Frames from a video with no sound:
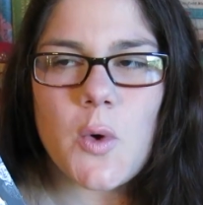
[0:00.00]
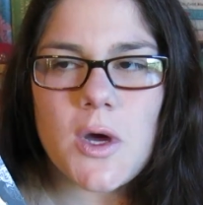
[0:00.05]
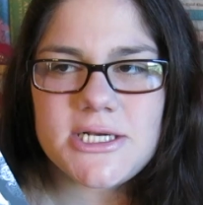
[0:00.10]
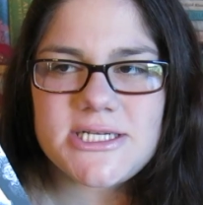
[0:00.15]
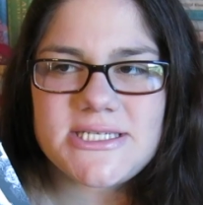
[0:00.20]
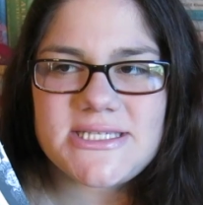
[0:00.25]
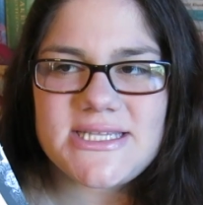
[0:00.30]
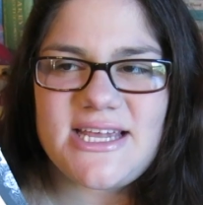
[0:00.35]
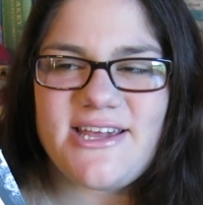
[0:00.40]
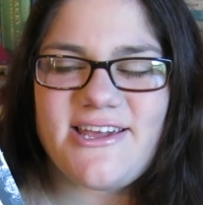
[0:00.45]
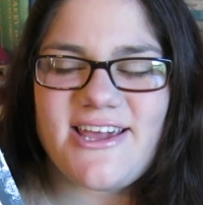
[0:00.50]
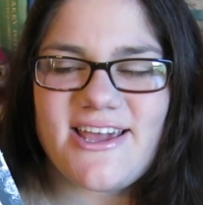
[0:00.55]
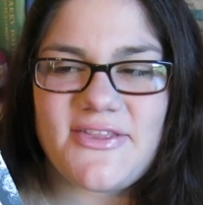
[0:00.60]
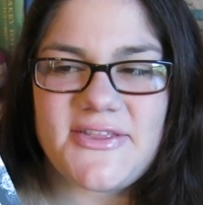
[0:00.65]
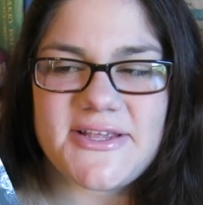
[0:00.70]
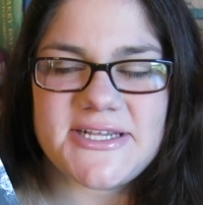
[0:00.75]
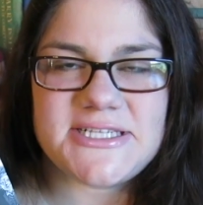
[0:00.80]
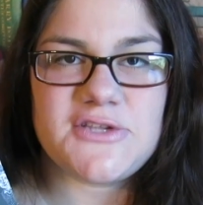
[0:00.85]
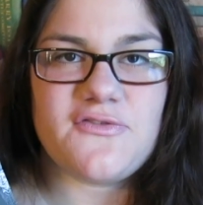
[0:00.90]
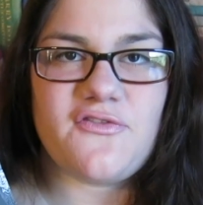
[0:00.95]
honestly get
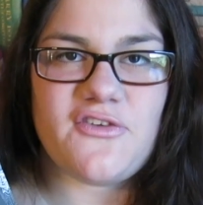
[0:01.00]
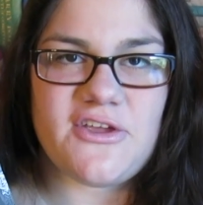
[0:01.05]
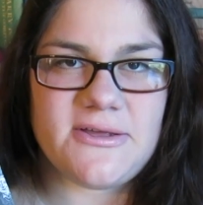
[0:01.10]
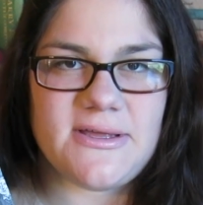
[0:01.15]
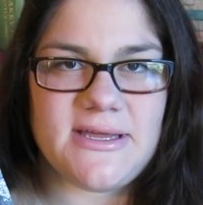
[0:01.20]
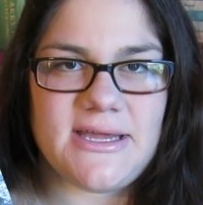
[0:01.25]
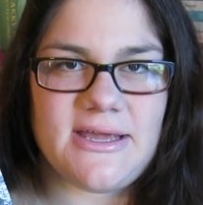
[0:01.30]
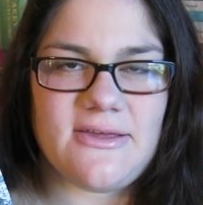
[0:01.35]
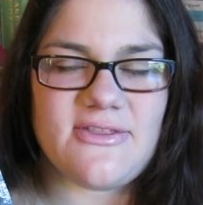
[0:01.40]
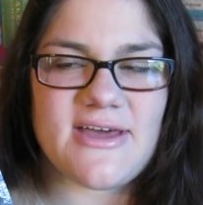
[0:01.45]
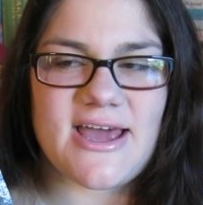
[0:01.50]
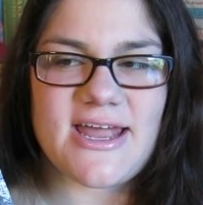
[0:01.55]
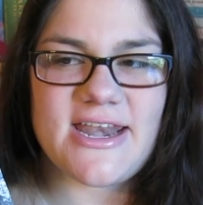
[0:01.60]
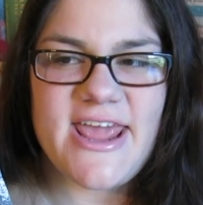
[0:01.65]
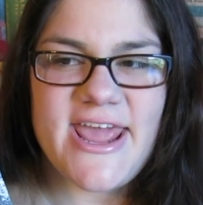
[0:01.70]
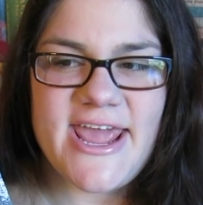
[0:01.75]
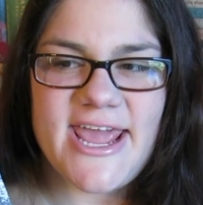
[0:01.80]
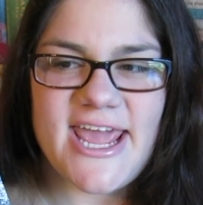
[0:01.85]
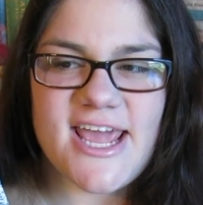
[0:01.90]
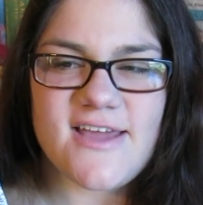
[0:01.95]
this feeling that